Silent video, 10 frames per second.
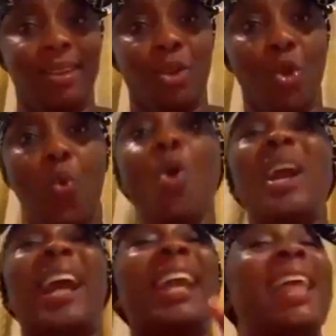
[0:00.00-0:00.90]
who
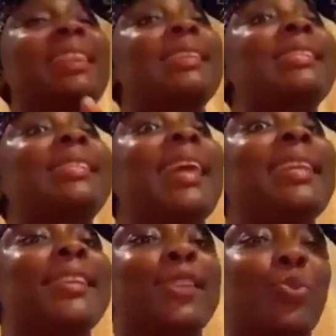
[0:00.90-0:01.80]
can understand the
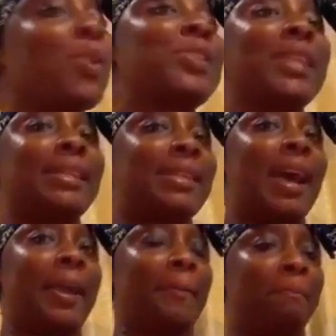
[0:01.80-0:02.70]
situation and
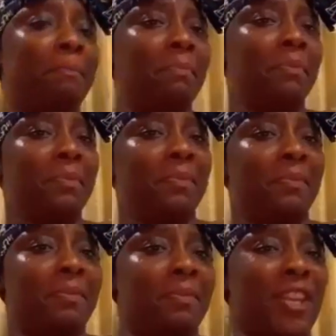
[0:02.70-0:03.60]
time,
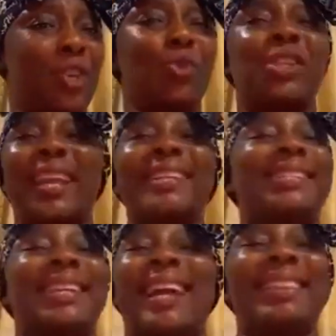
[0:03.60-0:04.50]
you stand
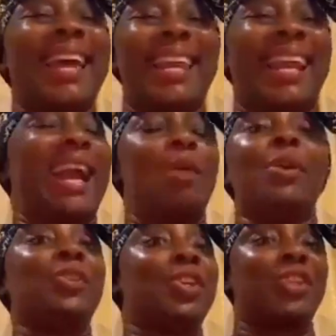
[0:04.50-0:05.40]
together and
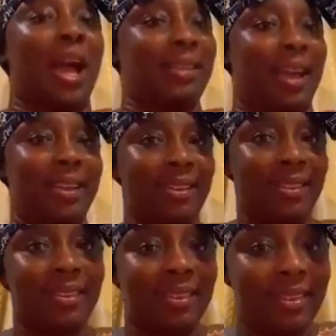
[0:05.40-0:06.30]
encourage each other.
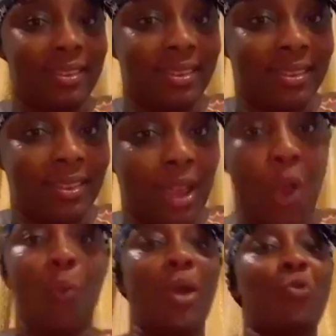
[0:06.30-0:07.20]

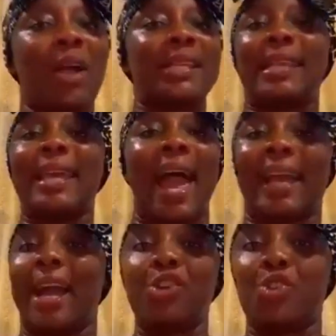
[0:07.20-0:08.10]
When one said, I
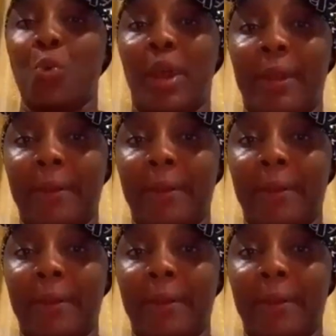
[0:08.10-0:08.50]
can't do it,